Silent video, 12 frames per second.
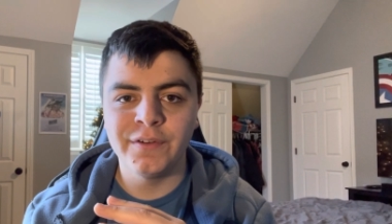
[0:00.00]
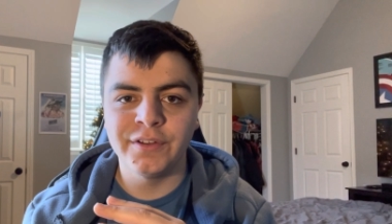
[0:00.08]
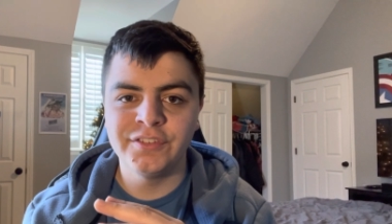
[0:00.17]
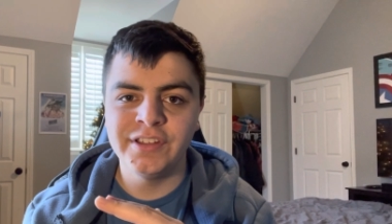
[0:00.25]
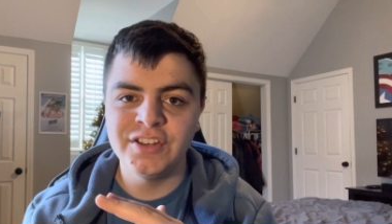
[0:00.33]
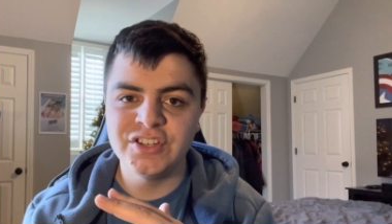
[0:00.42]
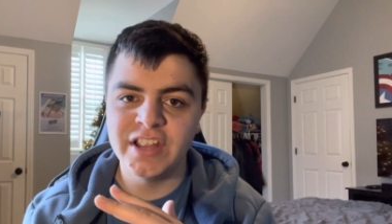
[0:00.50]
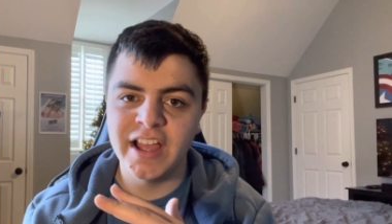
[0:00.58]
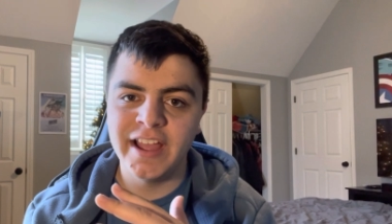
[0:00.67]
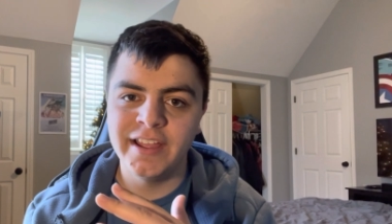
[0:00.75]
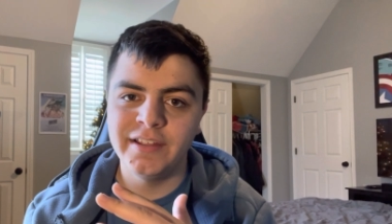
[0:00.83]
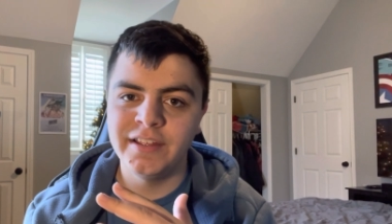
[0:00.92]
for
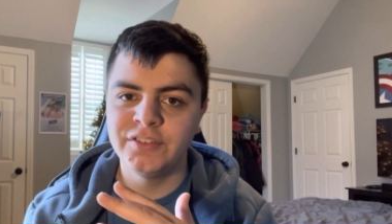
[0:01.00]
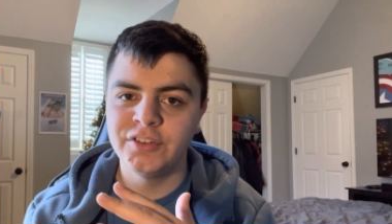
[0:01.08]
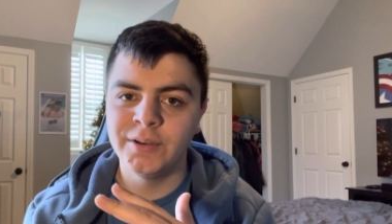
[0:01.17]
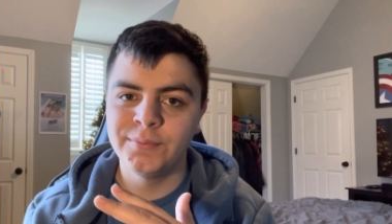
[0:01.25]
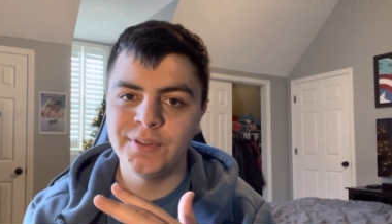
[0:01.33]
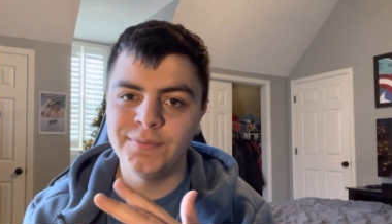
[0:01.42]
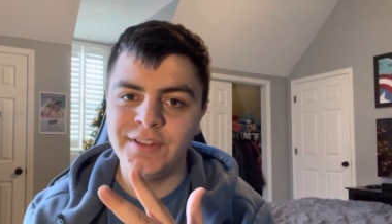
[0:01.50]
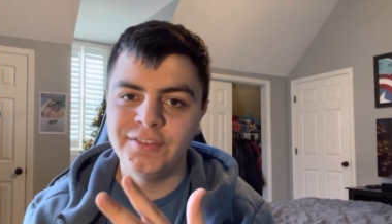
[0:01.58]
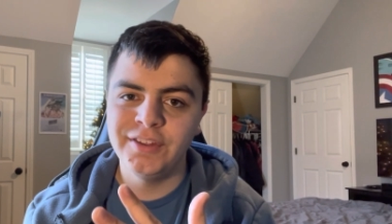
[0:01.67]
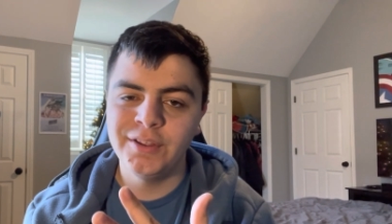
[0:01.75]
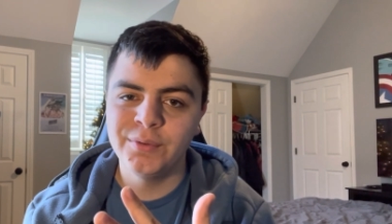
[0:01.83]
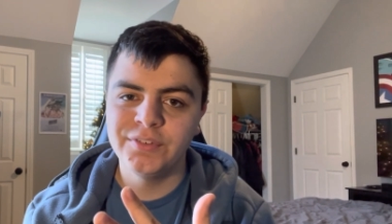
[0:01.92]
CGI in terms of
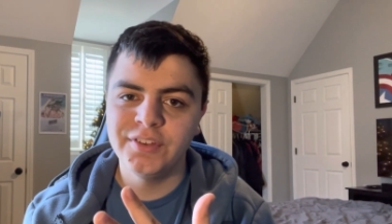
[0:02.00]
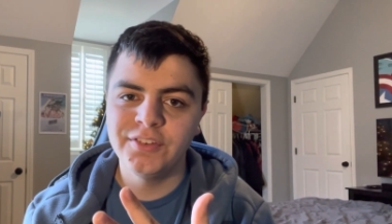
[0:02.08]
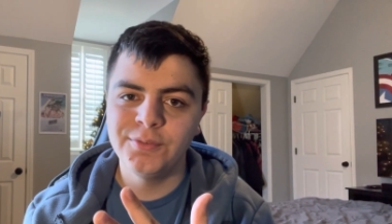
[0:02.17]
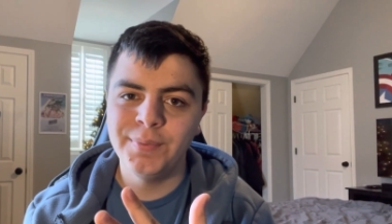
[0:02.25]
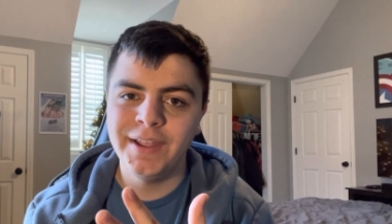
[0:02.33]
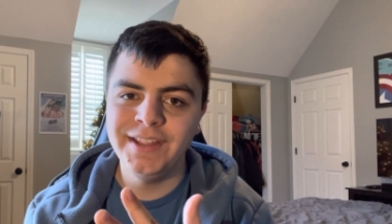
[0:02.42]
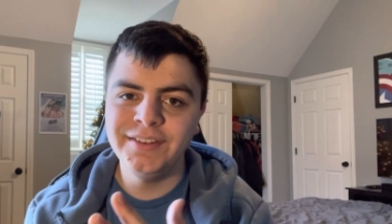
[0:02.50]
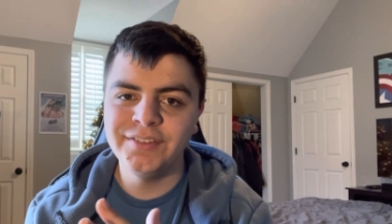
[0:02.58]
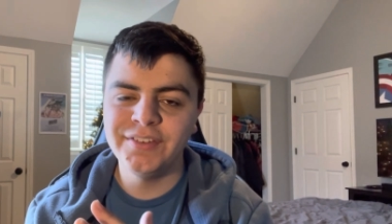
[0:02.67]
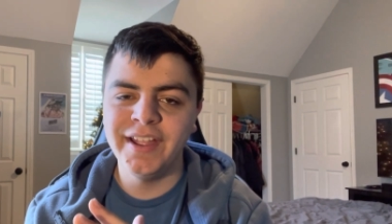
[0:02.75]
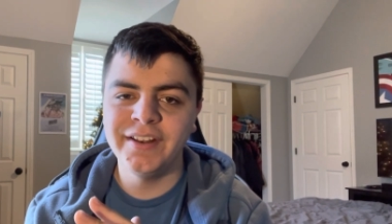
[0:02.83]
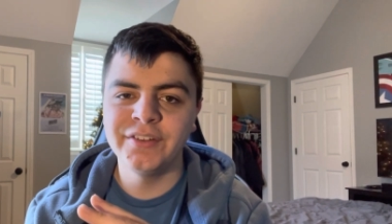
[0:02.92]
these sequences, but he
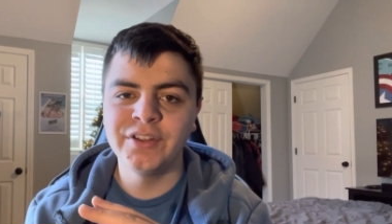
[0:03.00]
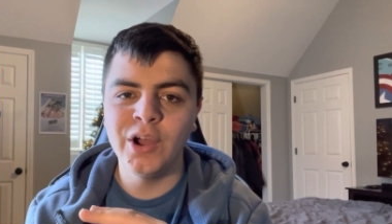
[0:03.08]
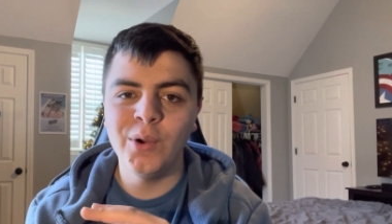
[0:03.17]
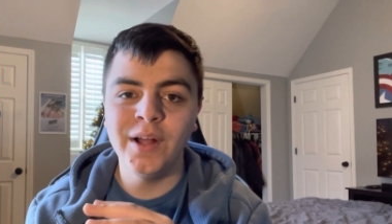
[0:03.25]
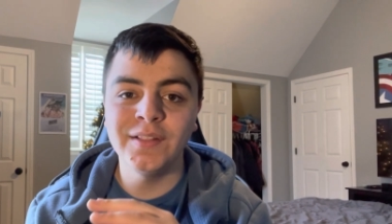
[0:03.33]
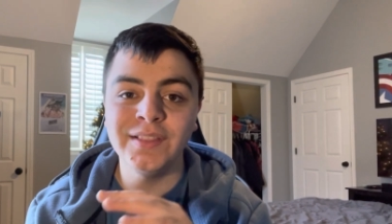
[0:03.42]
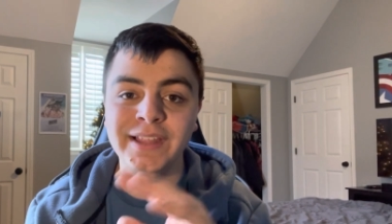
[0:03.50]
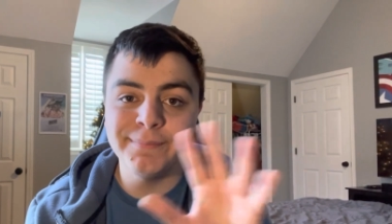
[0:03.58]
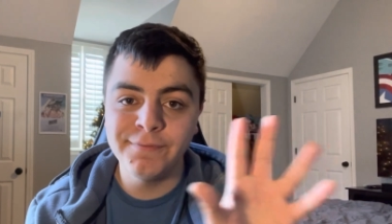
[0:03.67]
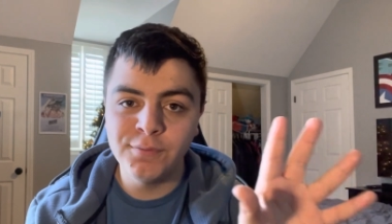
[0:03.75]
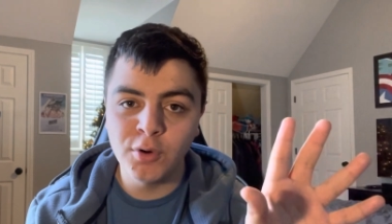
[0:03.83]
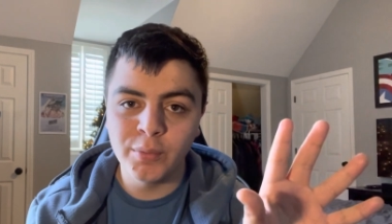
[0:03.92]
decided to go a leap
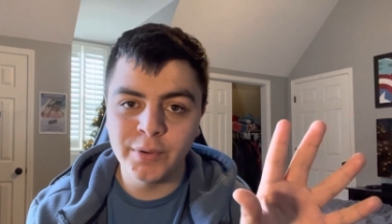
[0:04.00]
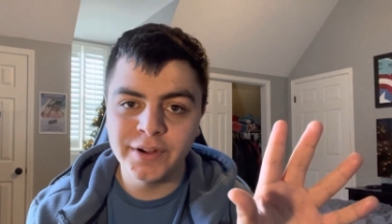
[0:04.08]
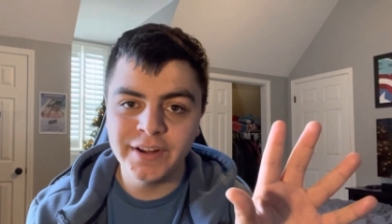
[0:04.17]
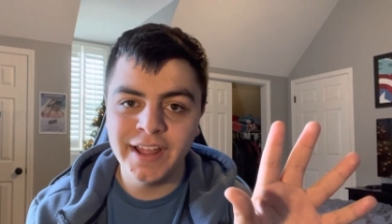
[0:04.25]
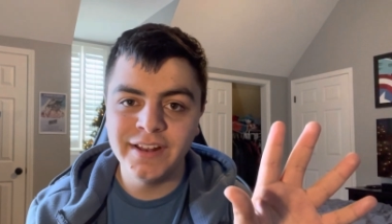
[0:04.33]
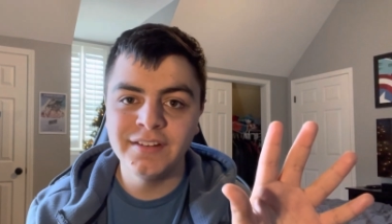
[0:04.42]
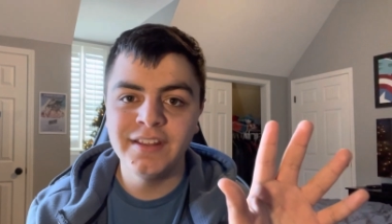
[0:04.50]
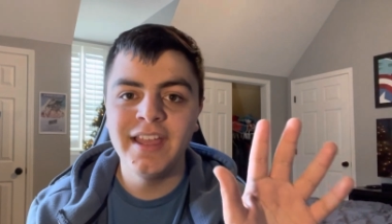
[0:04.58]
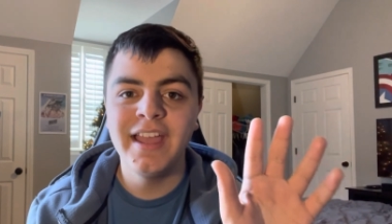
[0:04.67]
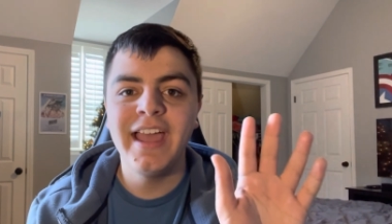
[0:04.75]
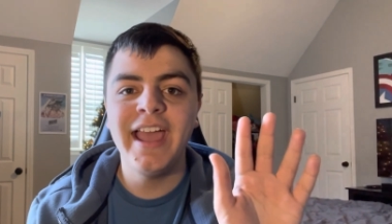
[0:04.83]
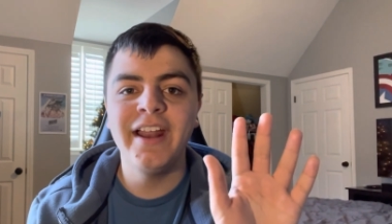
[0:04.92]
forward and
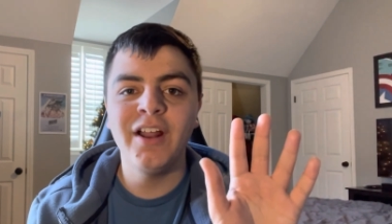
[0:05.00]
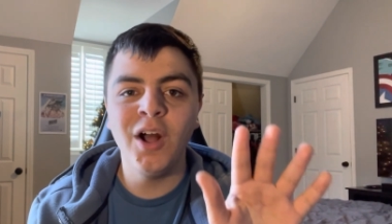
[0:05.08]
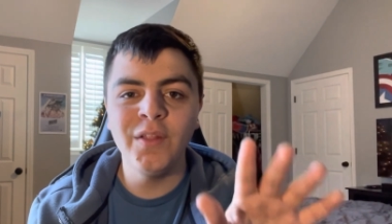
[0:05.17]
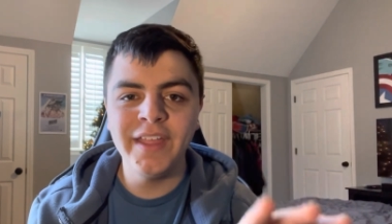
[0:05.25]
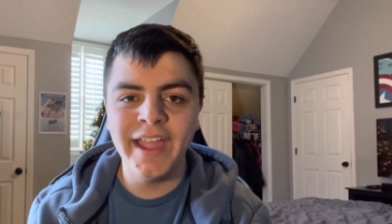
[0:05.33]
had all the